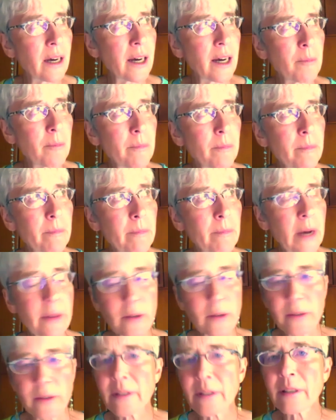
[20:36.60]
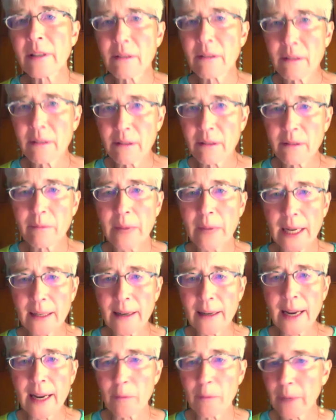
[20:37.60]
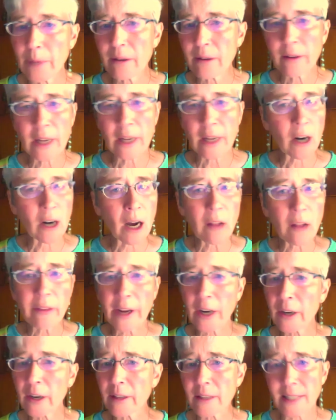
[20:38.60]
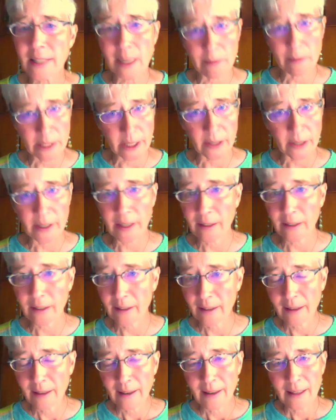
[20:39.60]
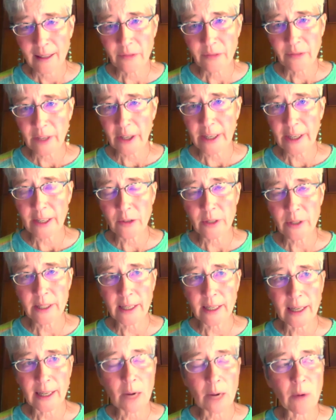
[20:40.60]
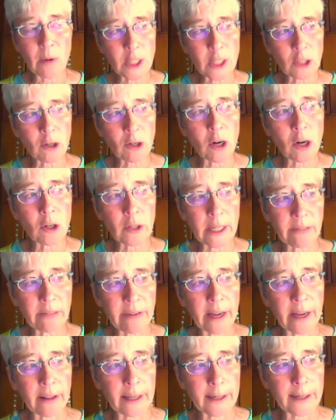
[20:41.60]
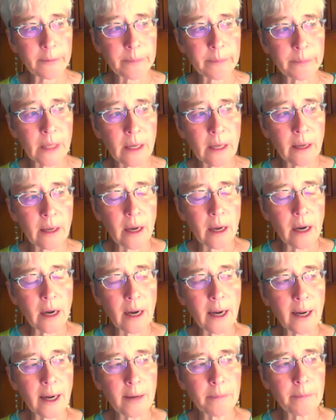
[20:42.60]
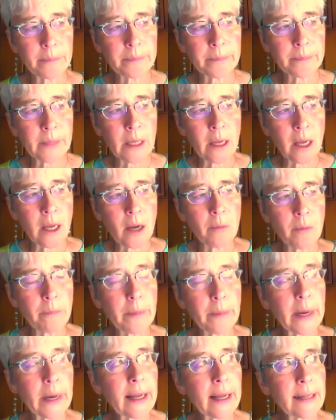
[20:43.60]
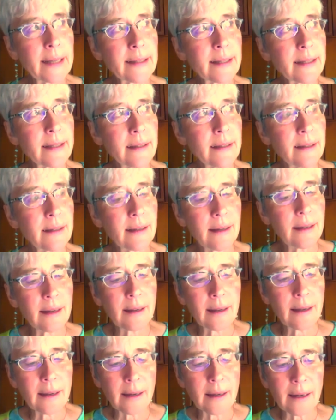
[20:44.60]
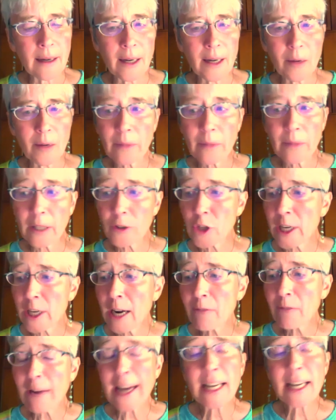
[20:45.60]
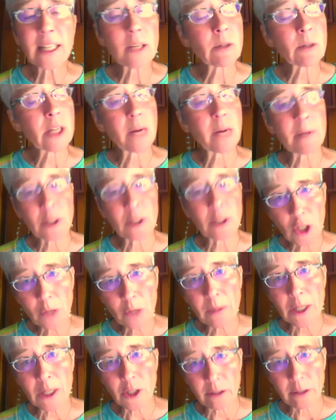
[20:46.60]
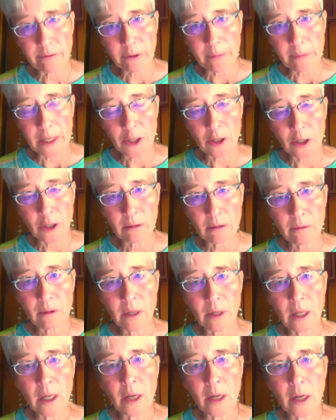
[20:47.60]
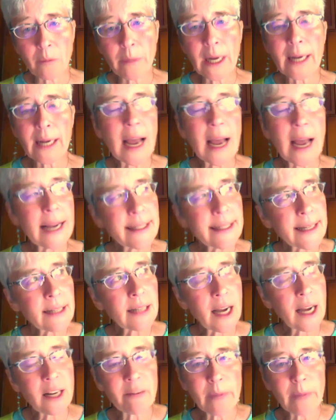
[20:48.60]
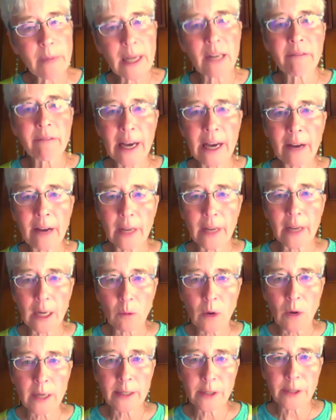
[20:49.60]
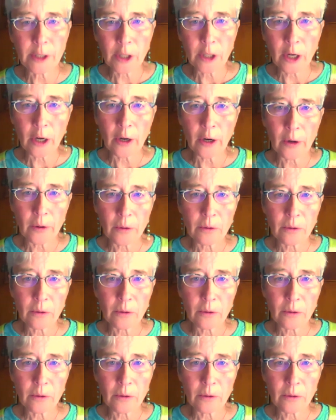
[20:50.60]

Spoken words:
mother's maiden name, but they're all there in the cemetery. It's very interesting. And I went to Crow Creek Valley. But Jeanette Rankin, there was almost too much information. But I did kind of make a vow that I wanted to go